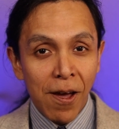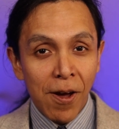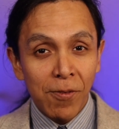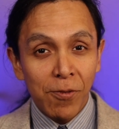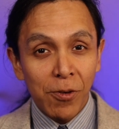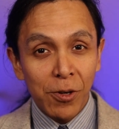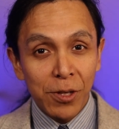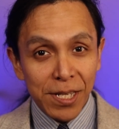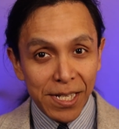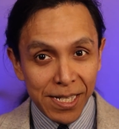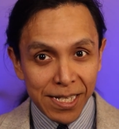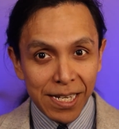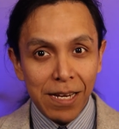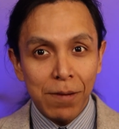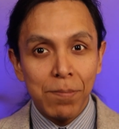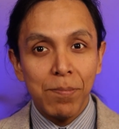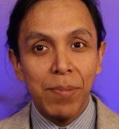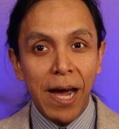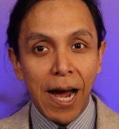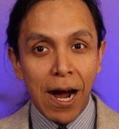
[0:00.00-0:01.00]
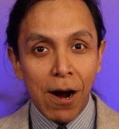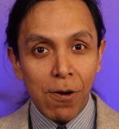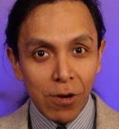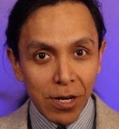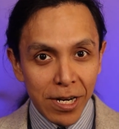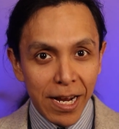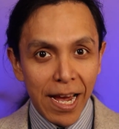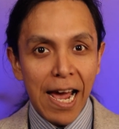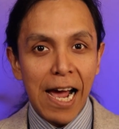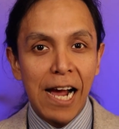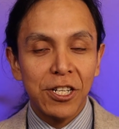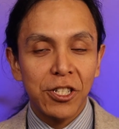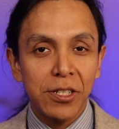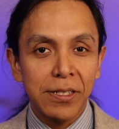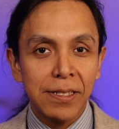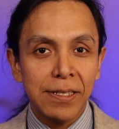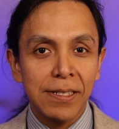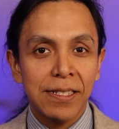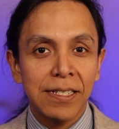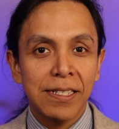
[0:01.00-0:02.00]
for these empowered
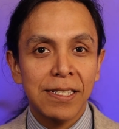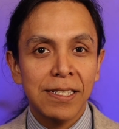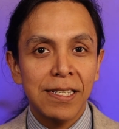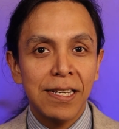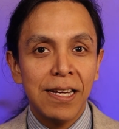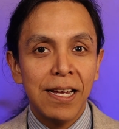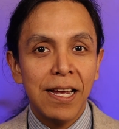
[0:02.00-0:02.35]
actions.